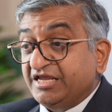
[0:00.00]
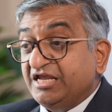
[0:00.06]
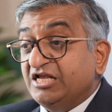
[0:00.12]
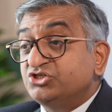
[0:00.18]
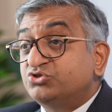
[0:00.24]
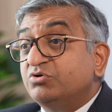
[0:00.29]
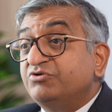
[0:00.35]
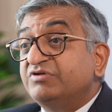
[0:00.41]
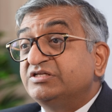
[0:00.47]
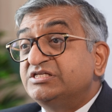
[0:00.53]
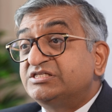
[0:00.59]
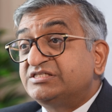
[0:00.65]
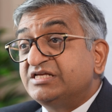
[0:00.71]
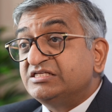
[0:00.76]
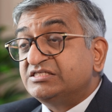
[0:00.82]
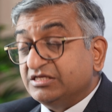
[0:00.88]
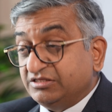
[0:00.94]
Insulin
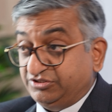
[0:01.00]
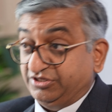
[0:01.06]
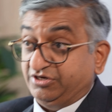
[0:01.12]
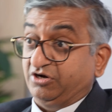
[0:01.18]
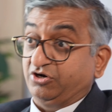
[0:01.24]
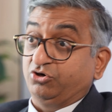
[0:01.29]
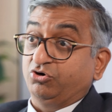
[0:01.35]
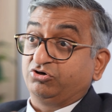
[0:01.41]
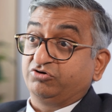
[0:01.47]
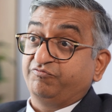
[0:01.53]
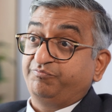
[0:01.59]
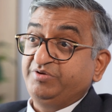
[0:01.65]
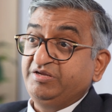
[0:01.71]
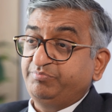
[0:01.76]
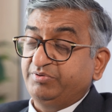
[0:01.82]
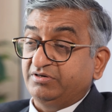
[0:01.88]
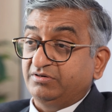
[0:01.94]
resistance, there are a lot of
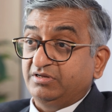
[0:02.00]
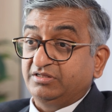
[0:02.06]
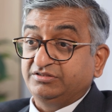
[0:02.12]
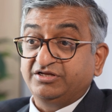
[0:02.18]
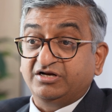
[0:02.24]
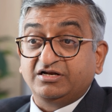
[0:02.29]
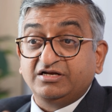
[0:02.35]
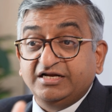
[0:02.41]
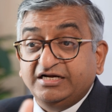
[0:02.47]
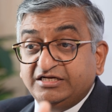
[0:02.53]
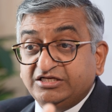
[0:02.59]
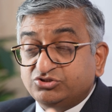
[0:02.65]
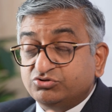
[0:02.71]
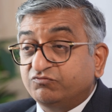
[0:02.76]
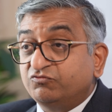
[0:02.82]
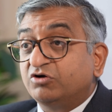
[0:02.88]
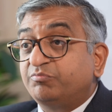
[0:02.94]
people. There are
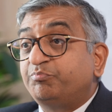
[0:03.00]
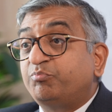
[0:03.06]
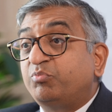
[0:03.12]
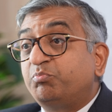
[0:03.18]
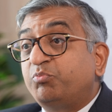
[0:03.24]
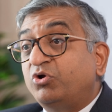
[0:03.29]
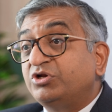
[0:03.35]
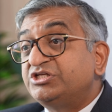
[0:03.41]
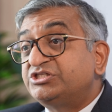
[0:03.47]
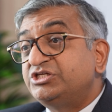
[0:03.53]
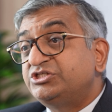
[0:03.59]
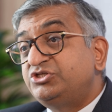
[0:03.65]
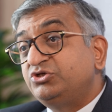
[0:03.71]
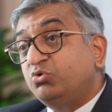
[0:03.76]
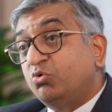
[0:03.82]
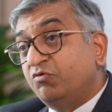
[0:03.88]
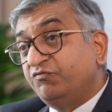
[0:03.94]
ladies who have got
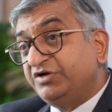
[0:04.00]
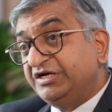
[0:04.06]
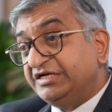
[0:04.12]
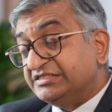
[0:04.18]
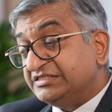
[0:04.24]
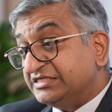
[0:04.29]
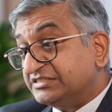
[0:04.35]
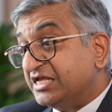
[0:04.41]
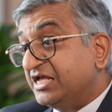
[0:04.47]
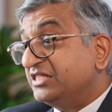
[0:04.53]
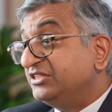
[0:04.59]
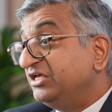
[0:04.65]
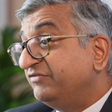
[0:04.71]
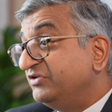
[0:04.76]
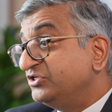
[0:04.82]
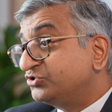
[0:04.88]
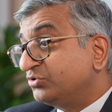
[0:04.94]
polycystic ovary disease. They
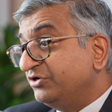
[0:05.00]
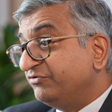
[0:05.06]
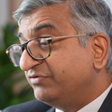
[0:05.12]
have insulin